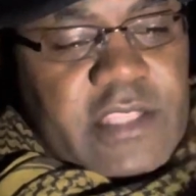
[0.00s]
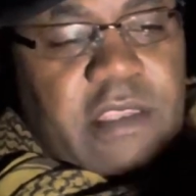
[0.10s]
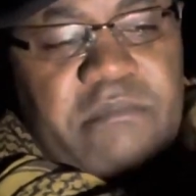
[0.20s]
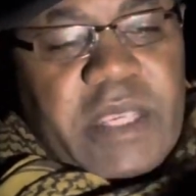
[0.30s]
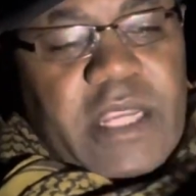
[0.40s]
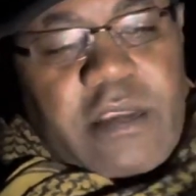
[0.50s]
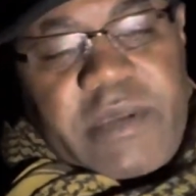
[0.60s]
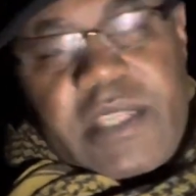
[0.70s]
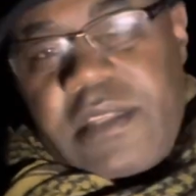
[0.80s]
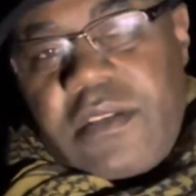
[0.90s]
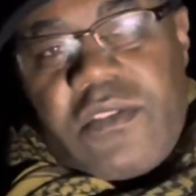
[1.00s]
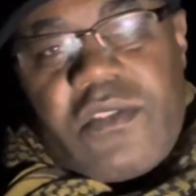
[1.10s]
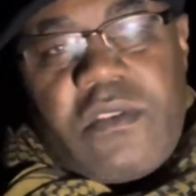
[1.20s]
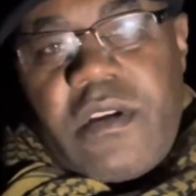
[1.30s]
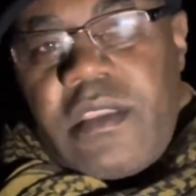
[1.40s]
to get beat up and needs to get
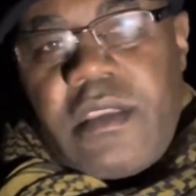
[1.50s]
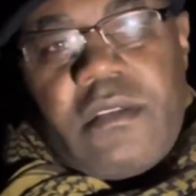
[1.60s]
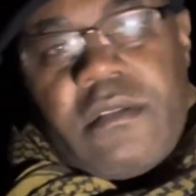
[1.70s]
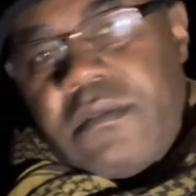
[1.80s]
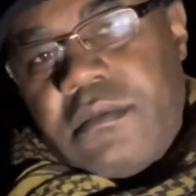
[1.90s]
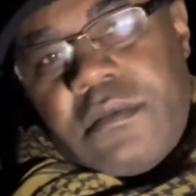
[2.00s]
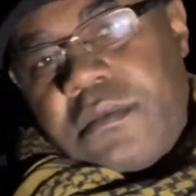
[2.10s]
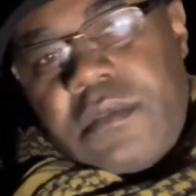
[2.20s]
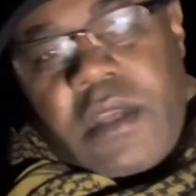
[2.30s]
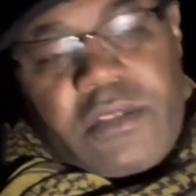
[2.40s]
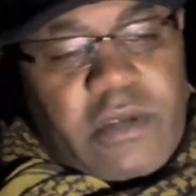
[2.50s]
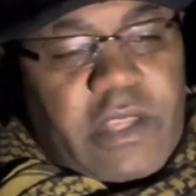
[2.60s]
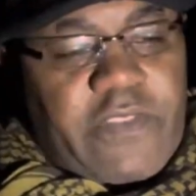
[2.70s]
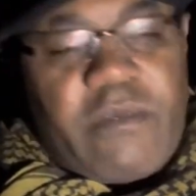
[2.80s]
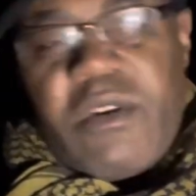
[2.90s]
destroyed, then I'll do it.
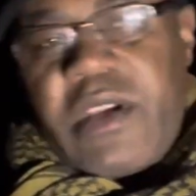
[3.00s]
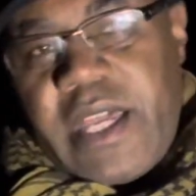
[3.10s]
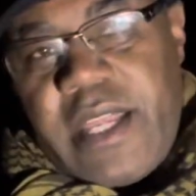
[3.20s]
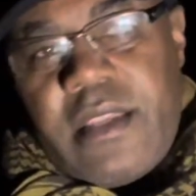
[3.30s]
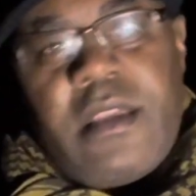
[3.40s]
If it will cut,